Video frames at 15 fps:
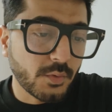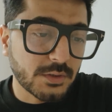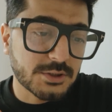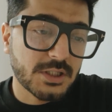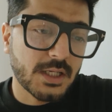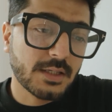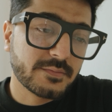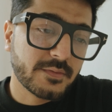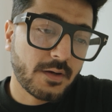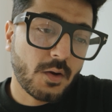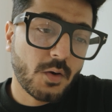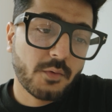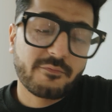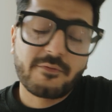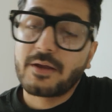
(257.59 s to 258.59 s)
which takes
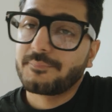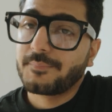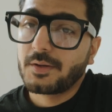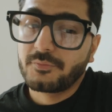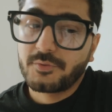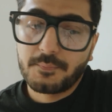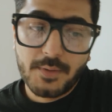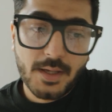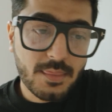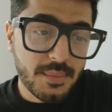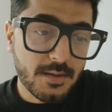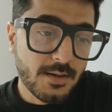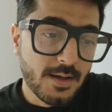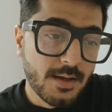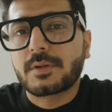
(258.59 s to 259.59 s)
around £5 a month.